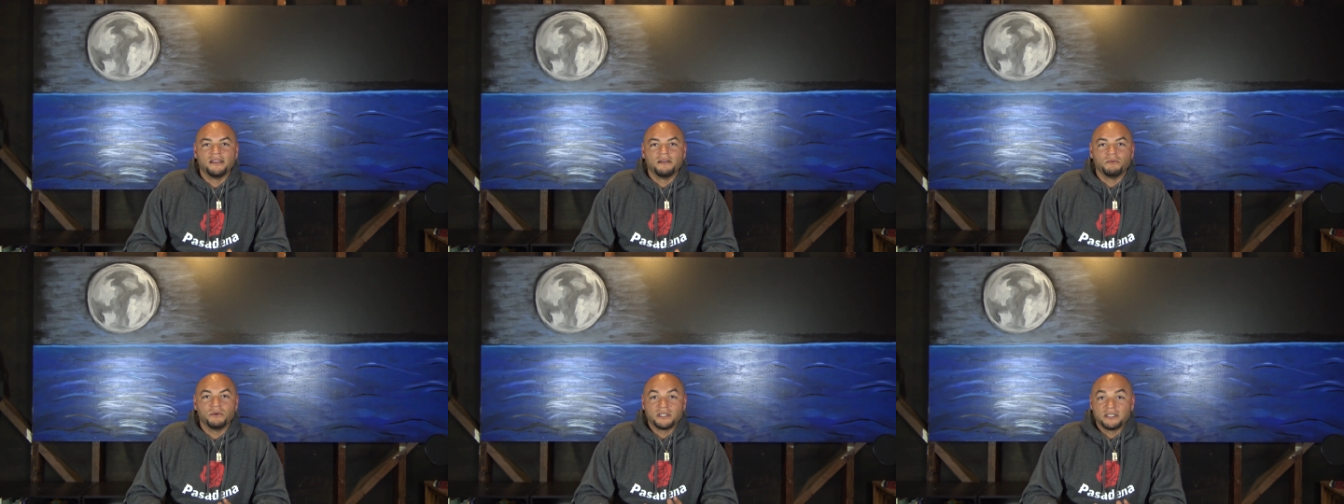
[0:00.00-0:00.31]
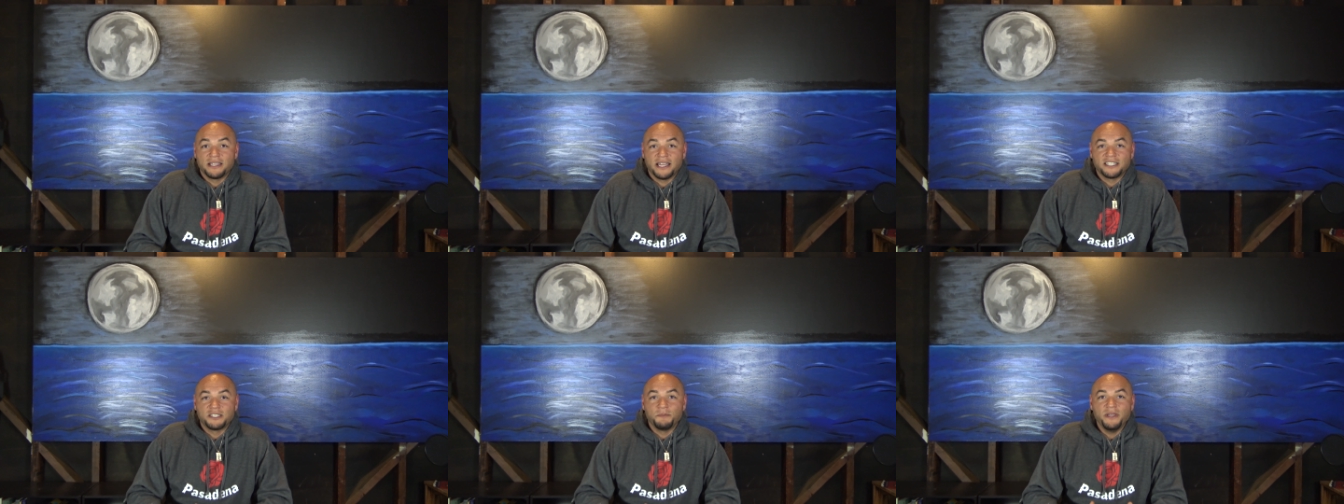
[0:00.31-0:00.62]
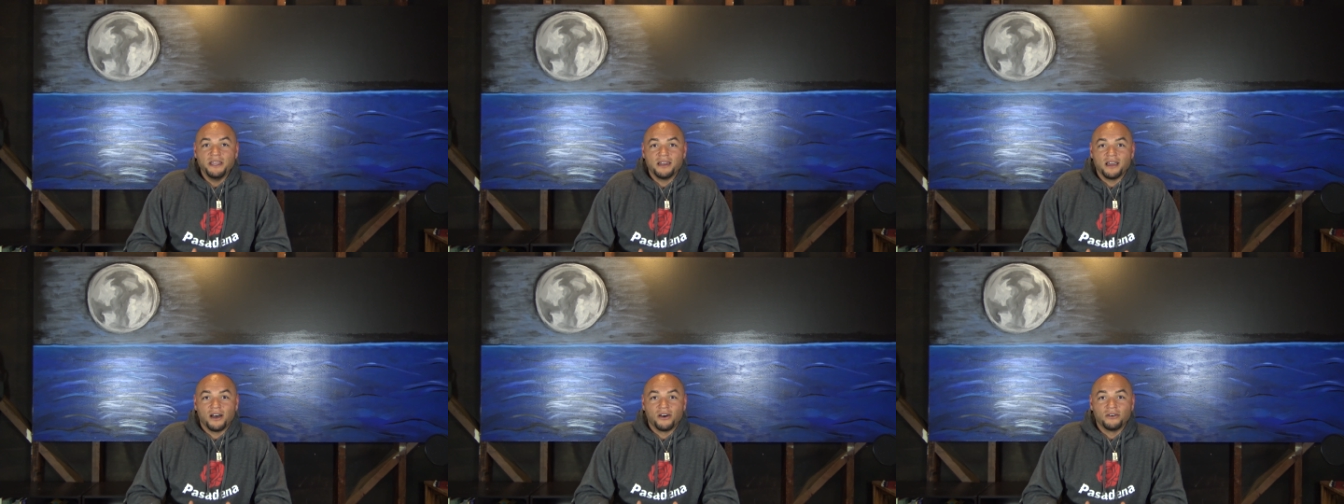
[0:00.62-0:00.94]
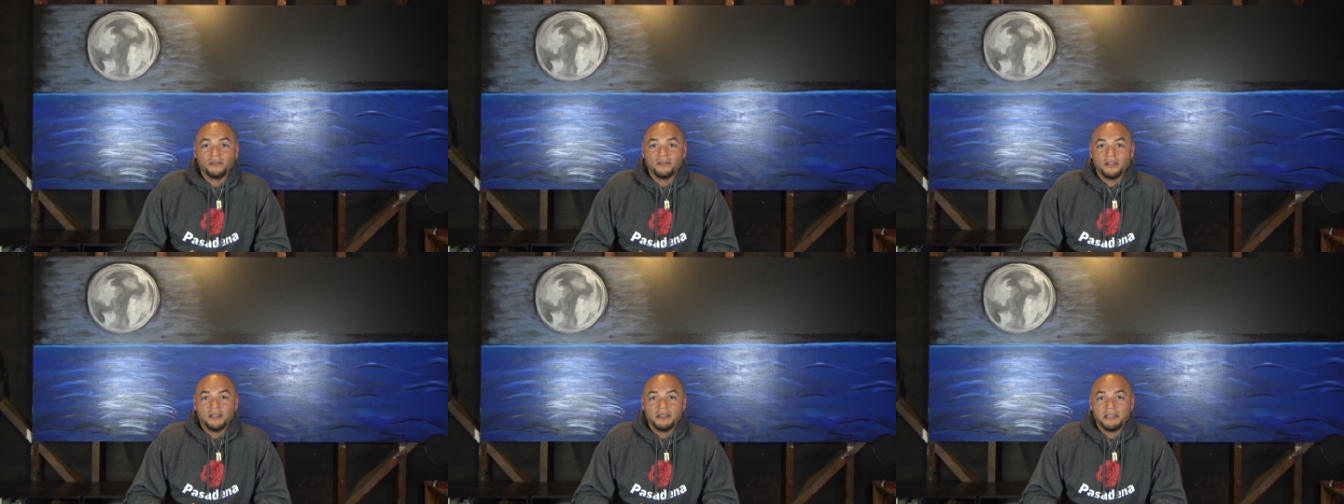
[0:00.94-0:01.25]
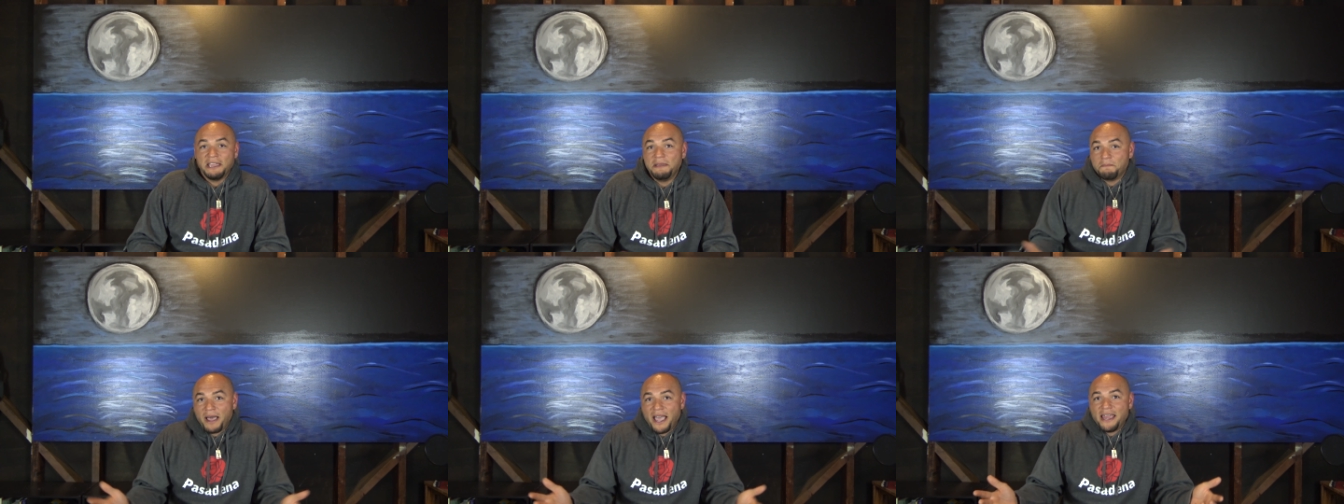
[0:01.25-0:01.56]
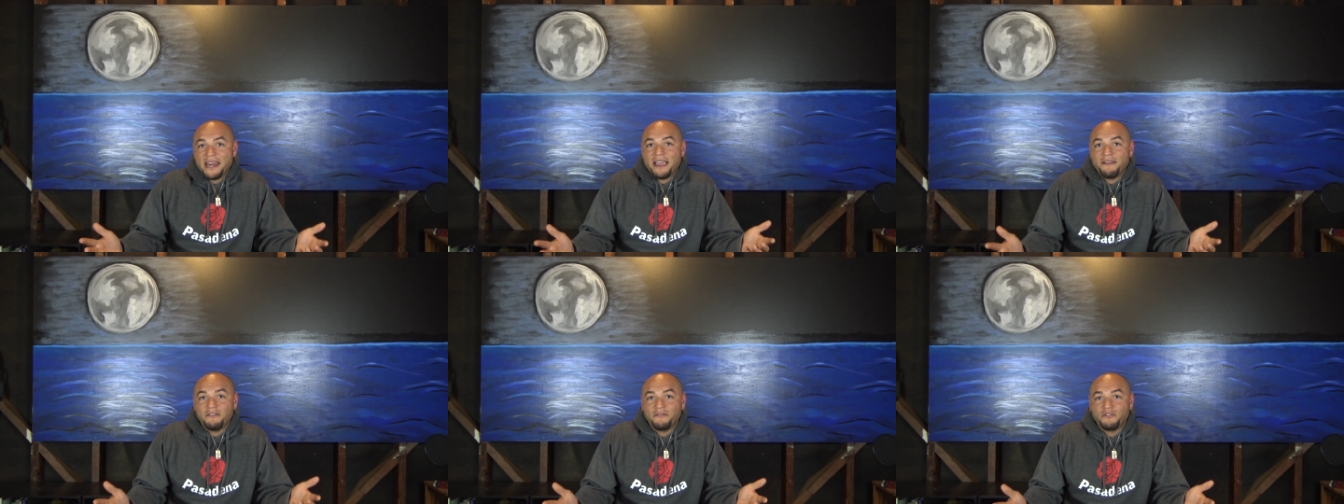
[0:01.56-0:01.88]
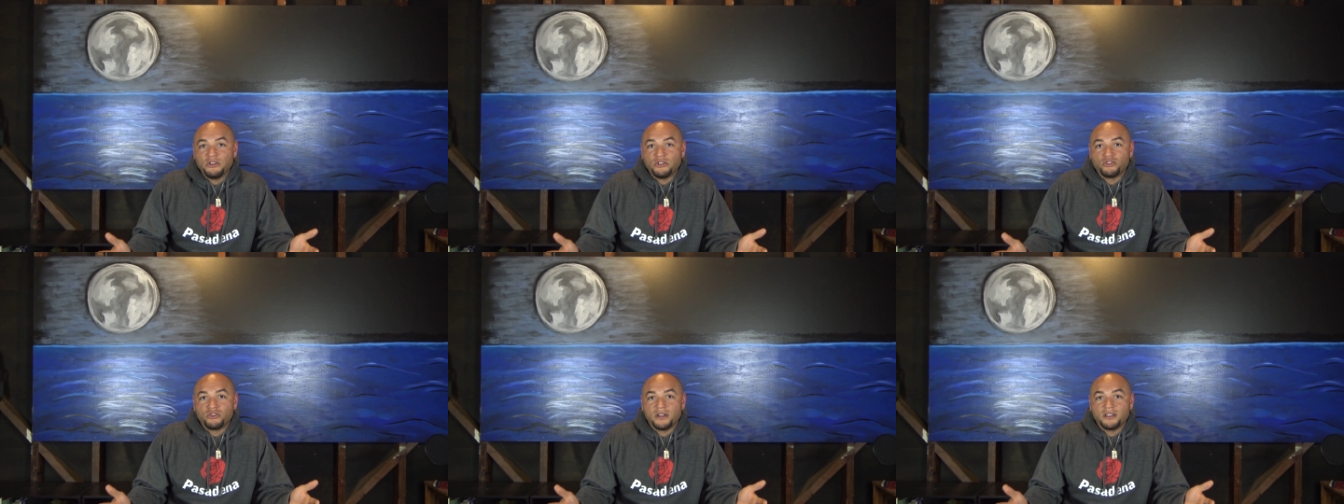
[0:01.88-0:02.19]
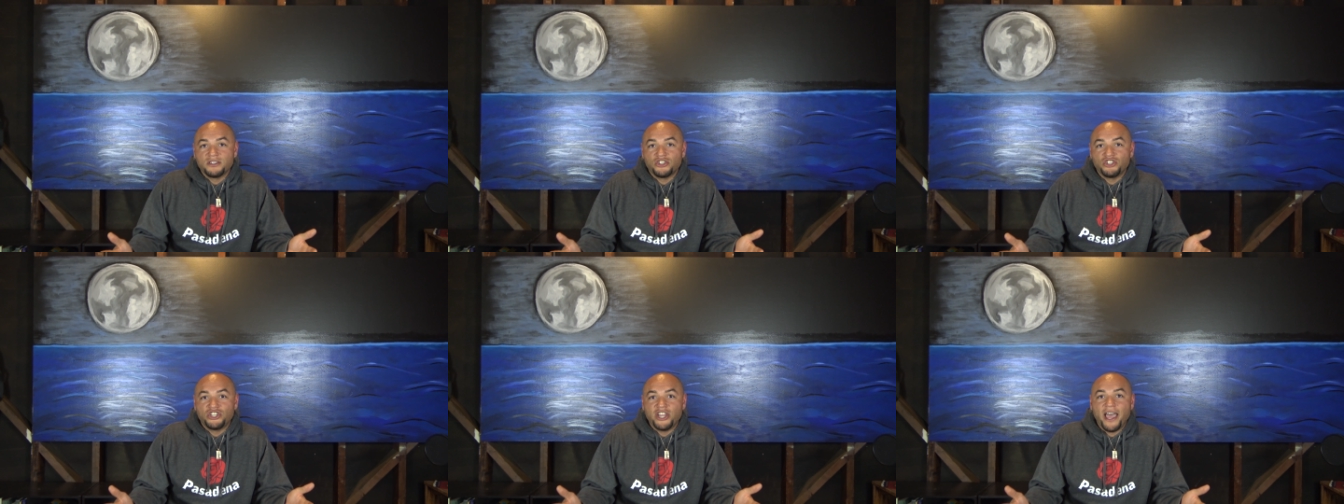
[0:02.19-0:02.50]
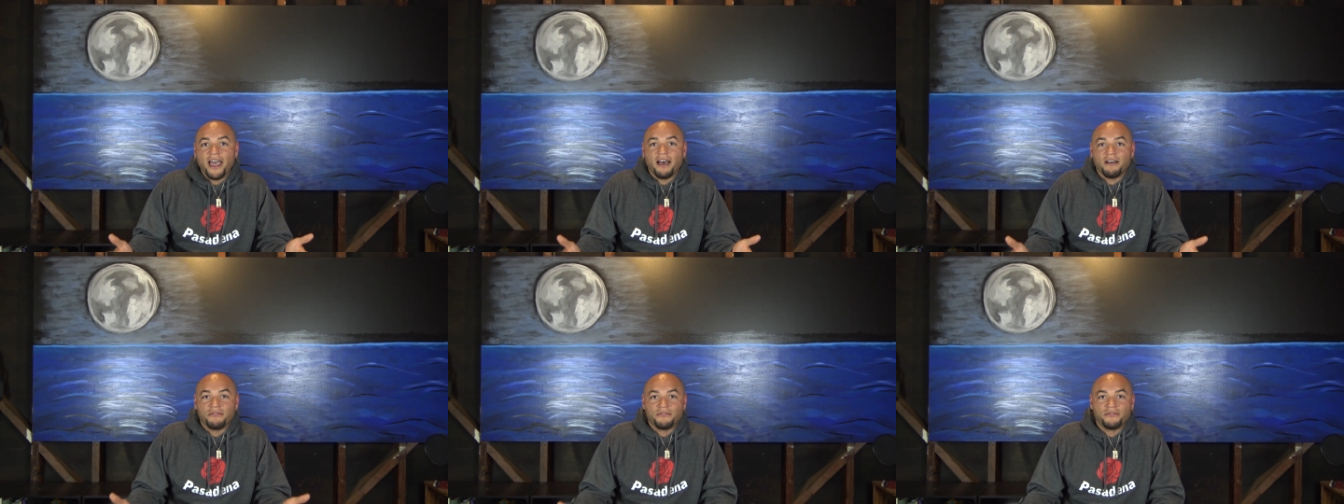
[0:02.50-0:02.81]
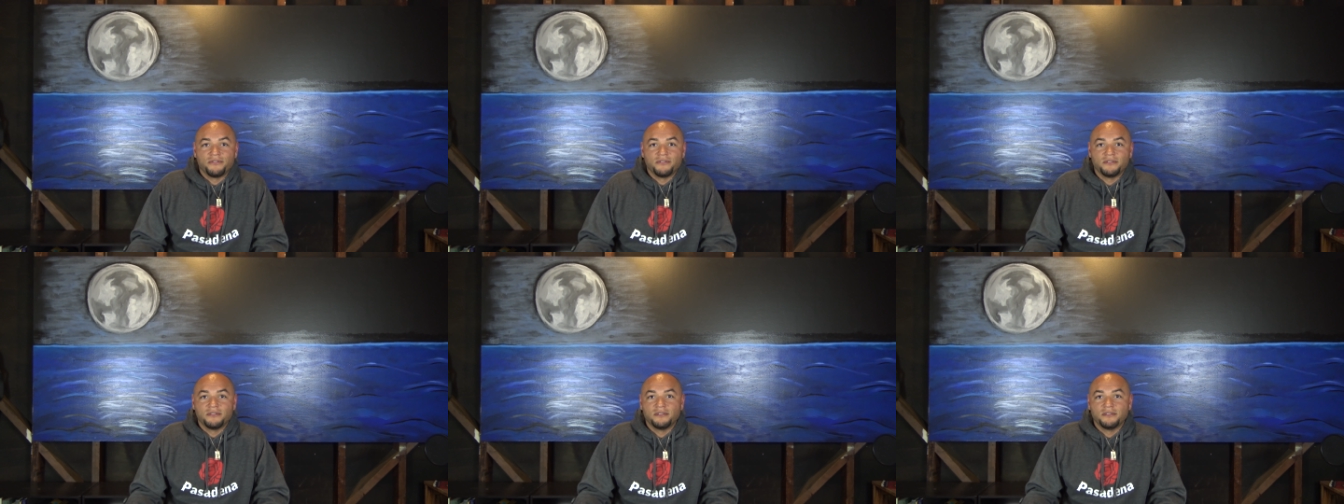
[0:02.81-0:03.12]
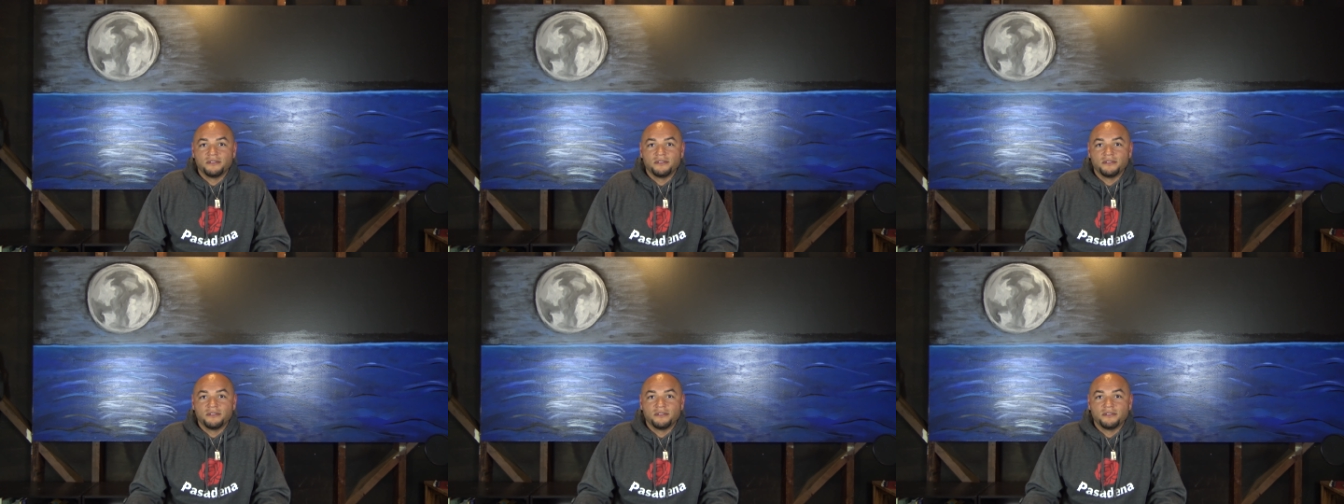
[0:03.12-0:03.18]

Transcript: which lets me know he might have a future as a chef.